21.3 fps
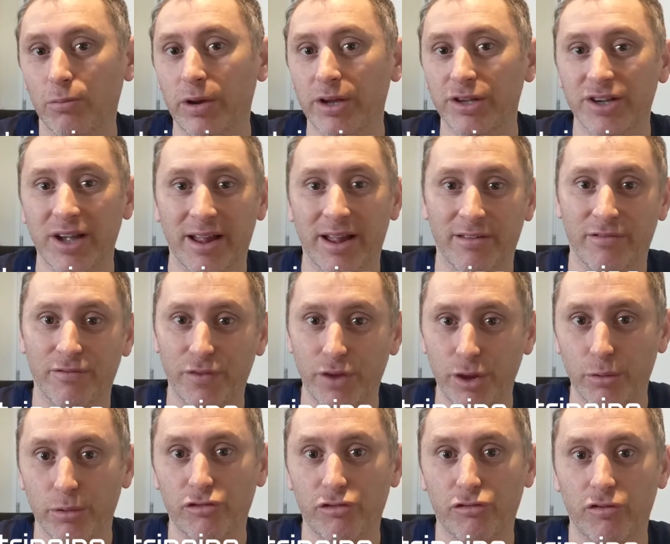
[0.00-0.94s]
has
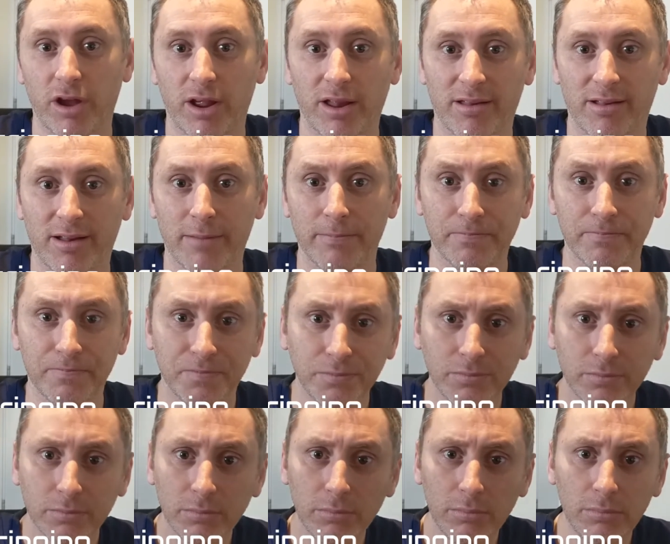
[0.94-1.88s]
fewer strings in.
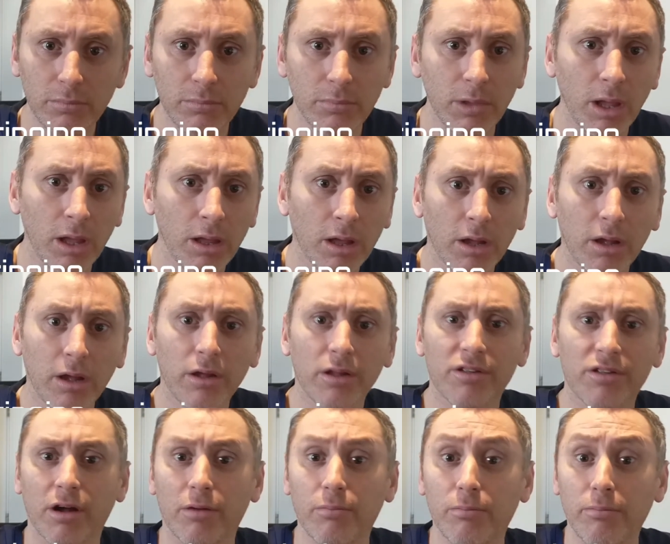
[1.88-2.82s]

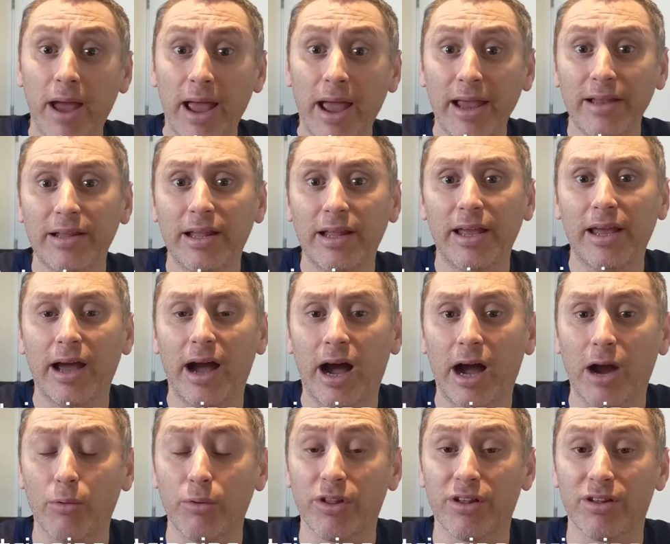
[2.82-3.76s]
So mainly I
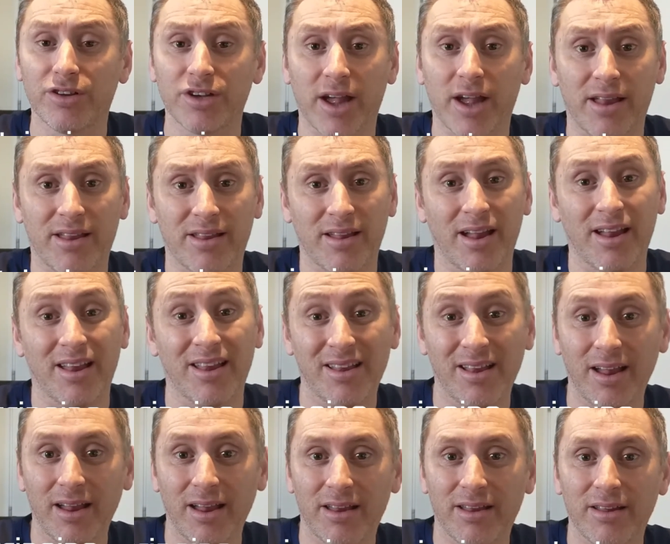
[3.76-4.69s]
would suggest a
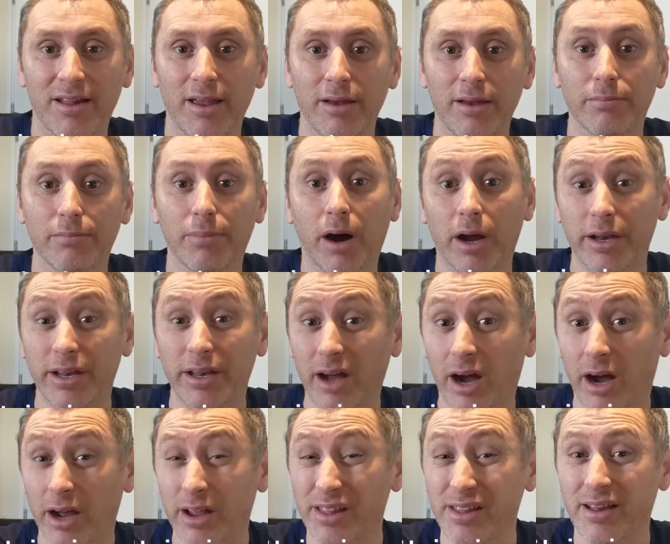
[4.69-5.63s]
16 by
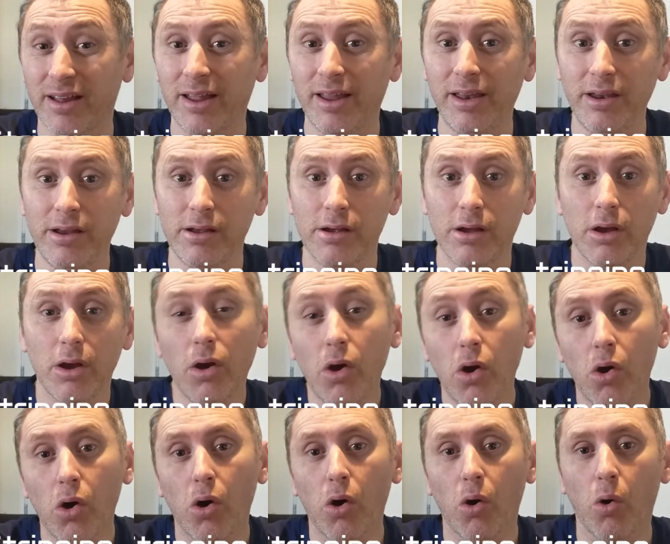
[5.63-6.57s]
19,
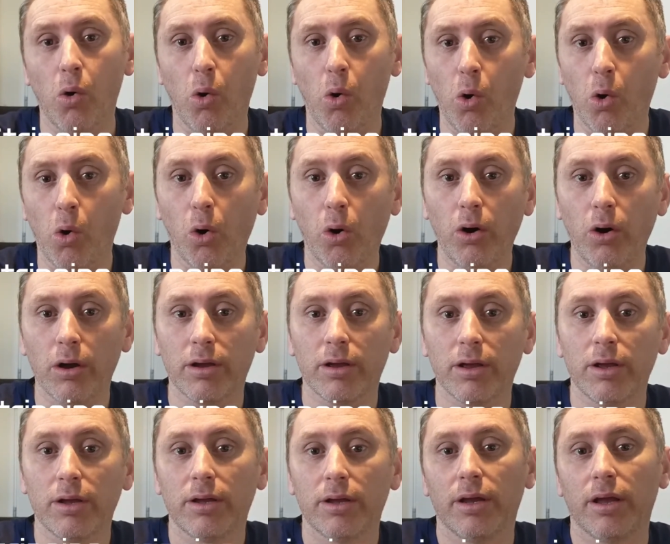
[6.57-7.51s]
or
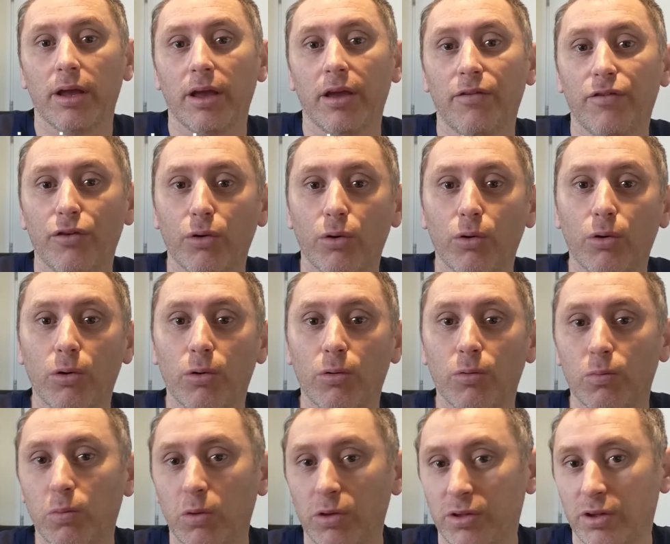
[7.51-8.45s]
if you
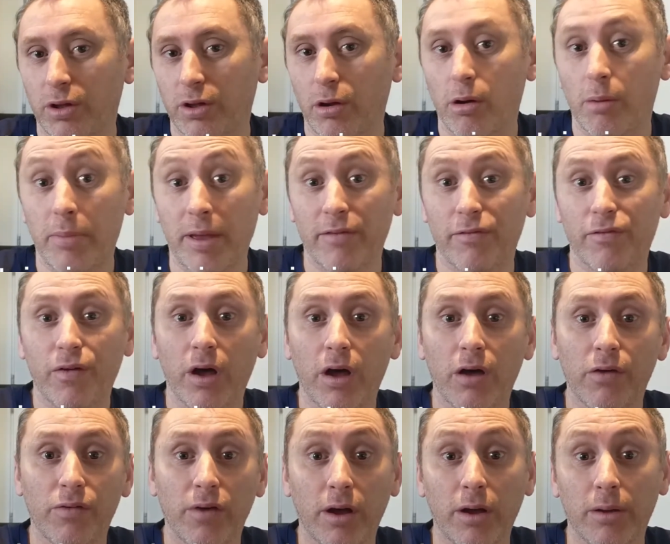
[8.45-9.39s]
want to go a bit
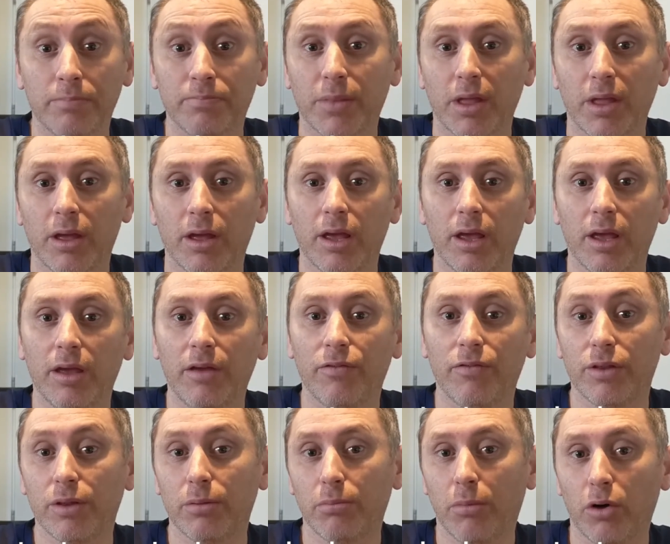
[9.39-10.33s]
further,
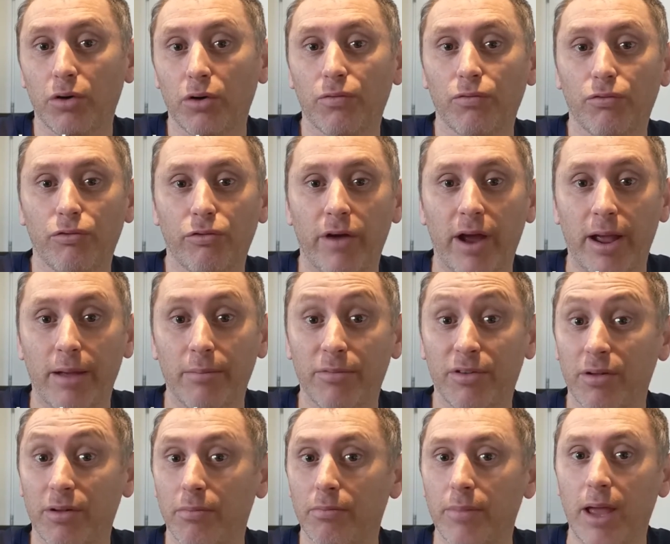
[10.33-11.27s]
even the modern frames,
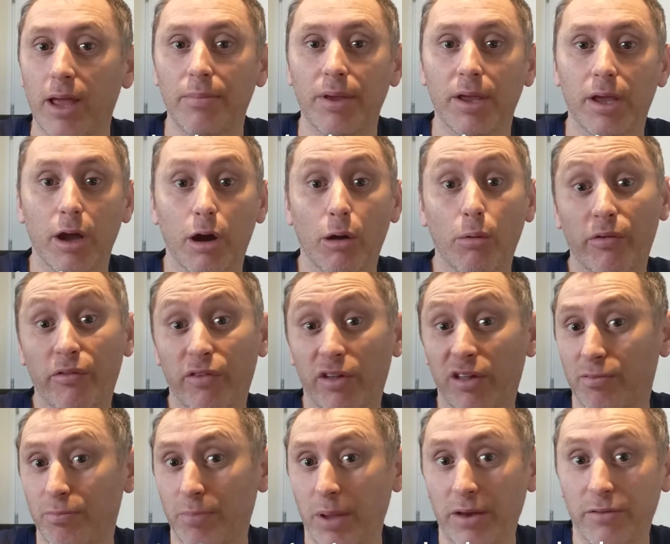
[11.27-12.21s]
maybe go with a
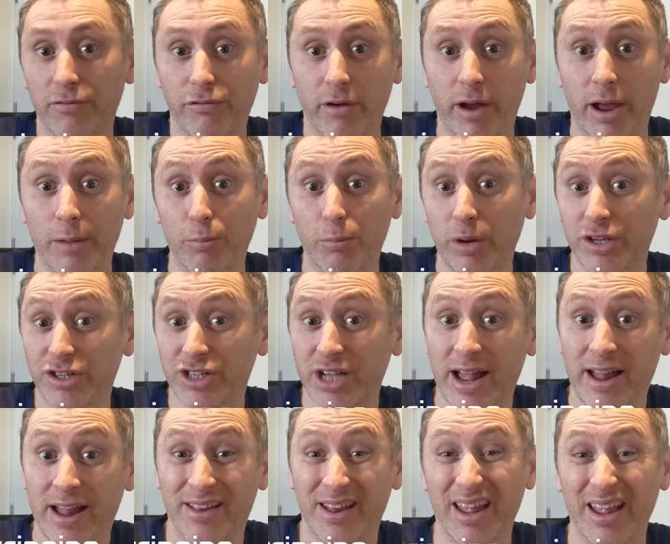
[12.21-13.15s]
spin frame which
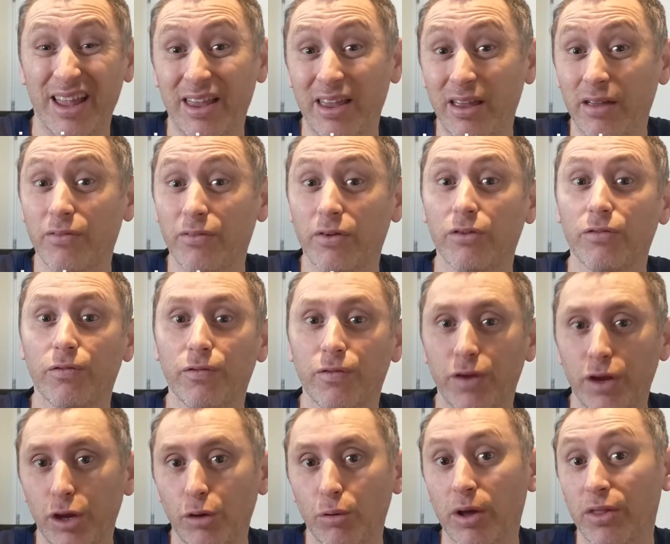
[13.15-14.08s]
has even
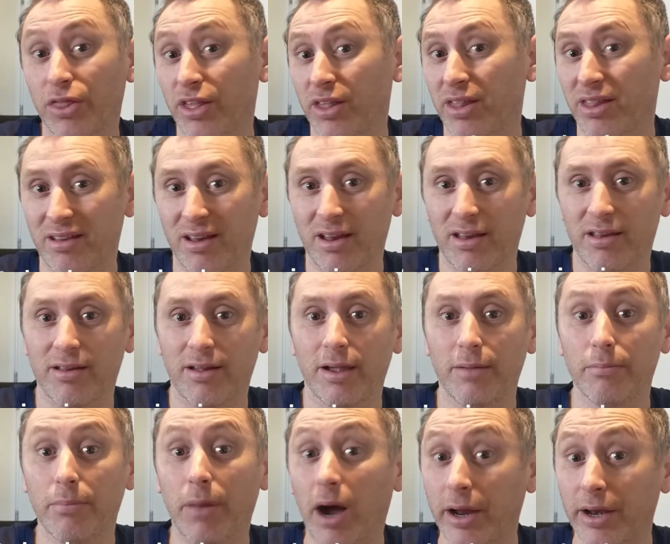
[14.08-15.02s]
fewer than 16
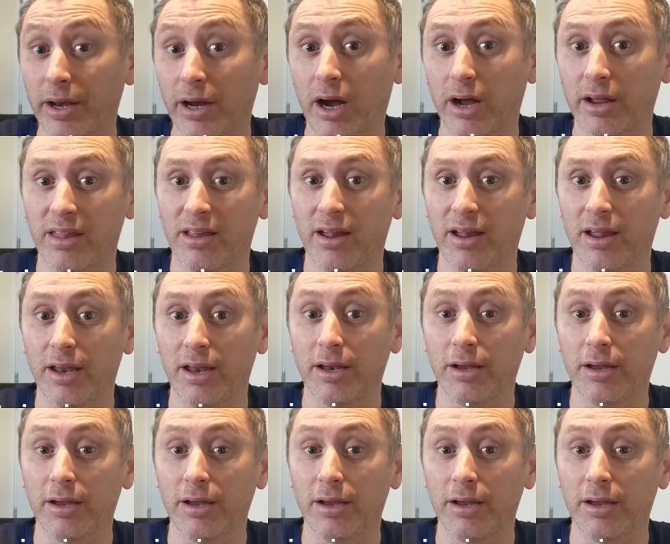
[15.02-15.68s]
by 19.